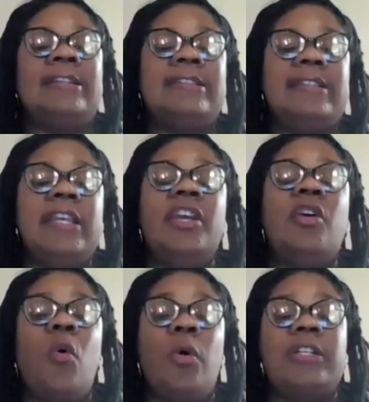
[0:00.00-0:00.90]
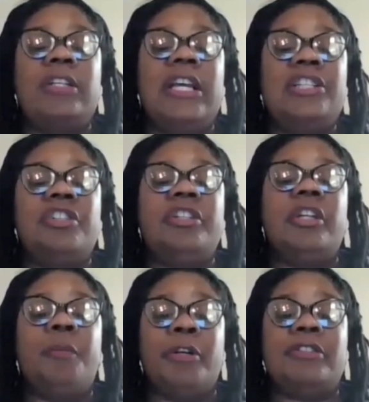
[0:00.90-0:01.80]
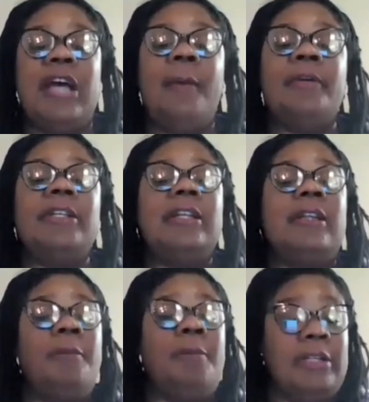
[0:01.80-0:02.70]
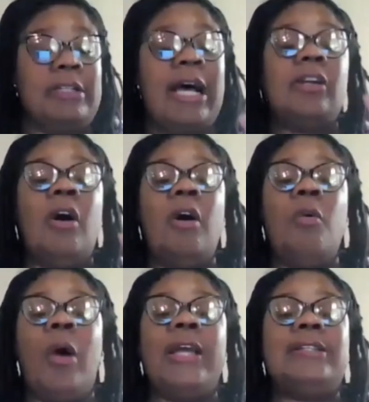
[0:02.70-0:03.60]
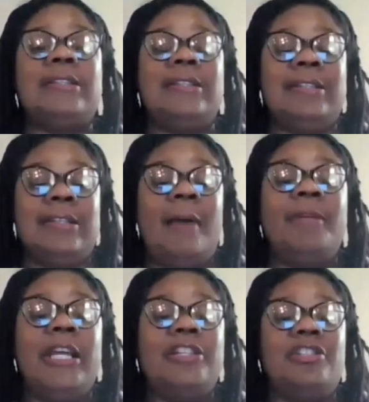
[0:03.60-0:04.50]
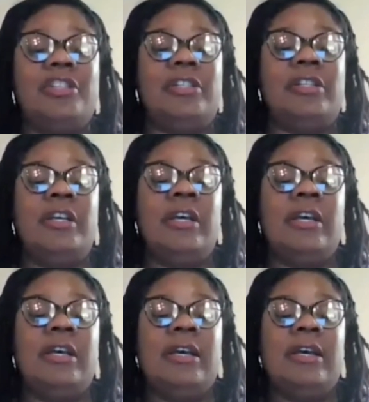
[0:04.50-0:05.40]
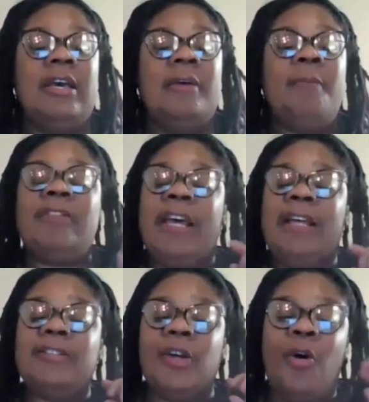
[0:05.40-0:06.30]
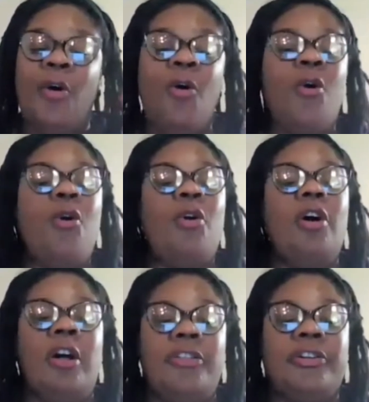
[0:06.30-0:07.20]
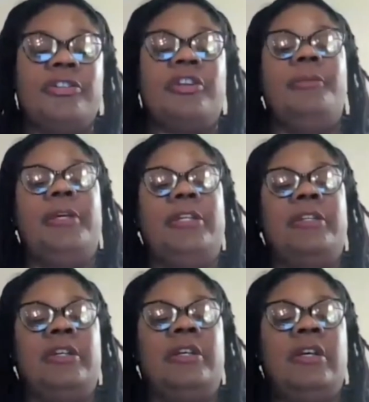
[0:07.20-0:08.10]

and seeking ordination in a predominantly but not all white denomination. But that is a whole other sermon.